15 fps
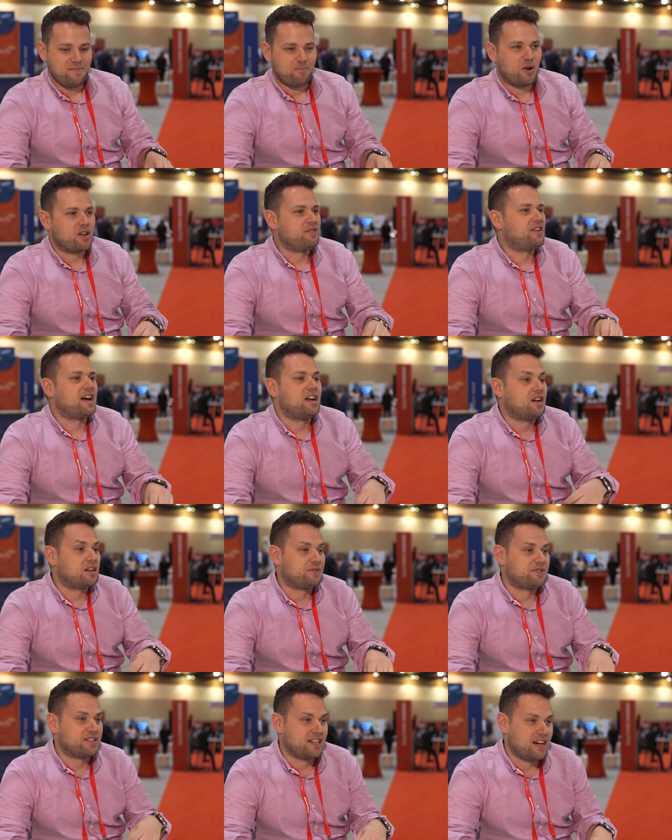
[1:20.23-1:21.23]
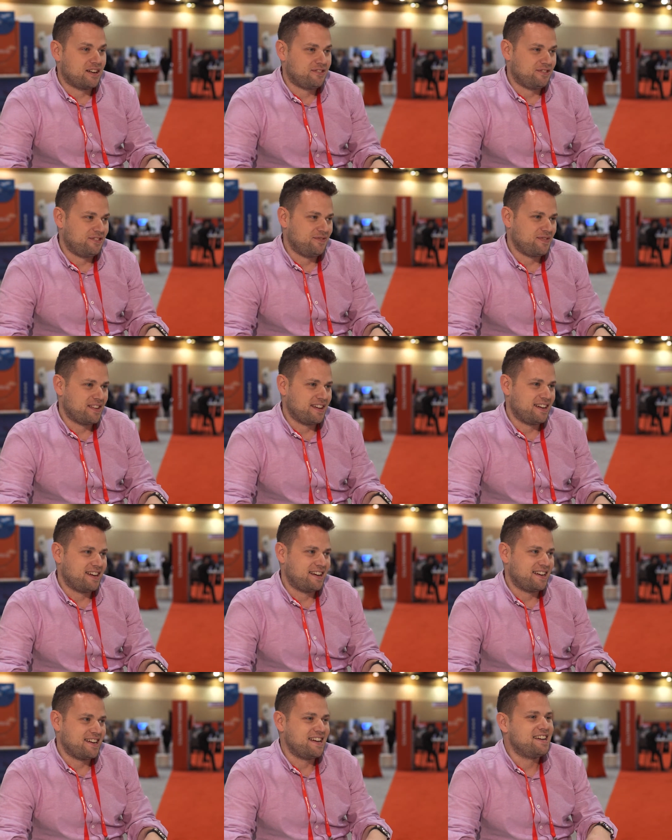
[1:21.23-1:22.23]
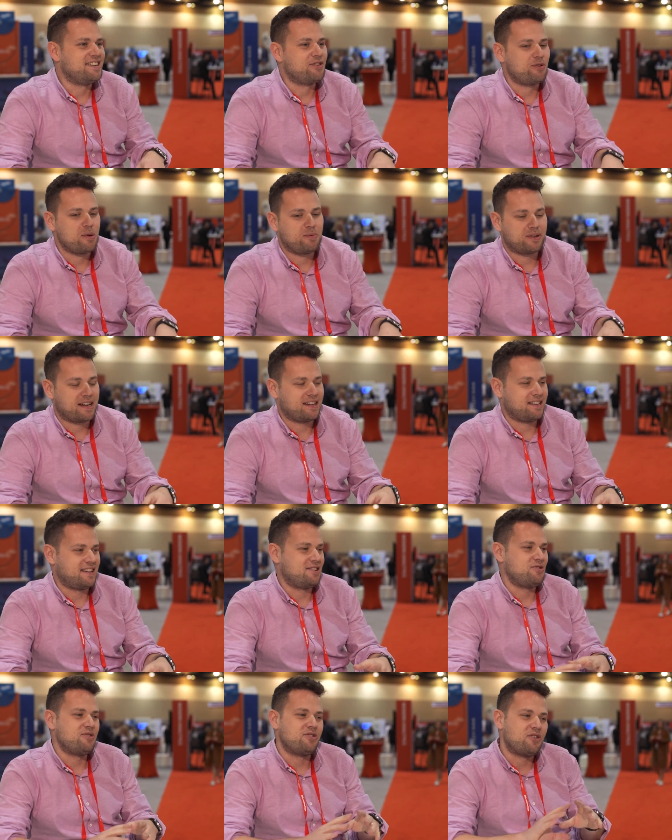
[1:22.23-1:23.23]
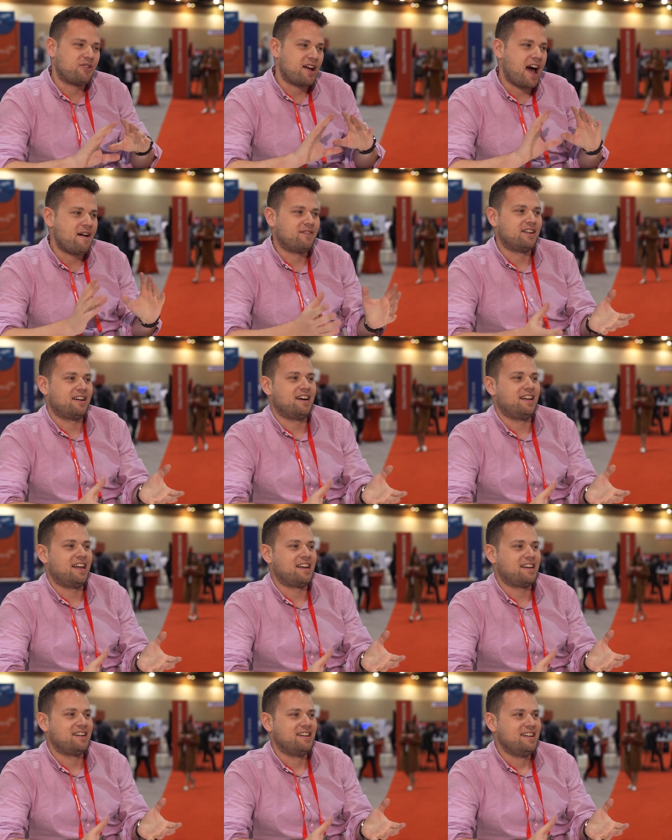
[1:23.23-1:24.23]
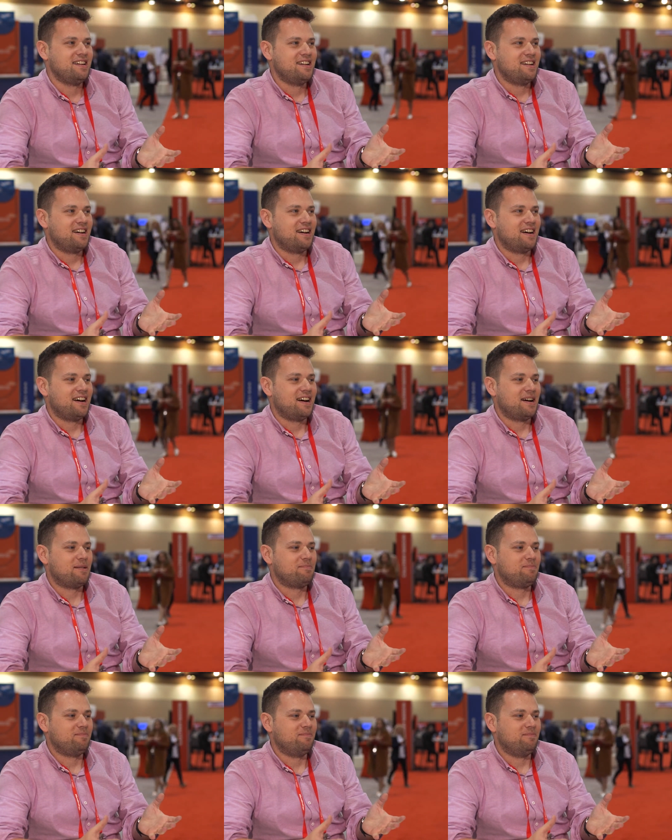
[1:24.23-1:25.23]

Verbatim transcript: modify a lot of stuff uh, in the report, and then you don't have a, a like a,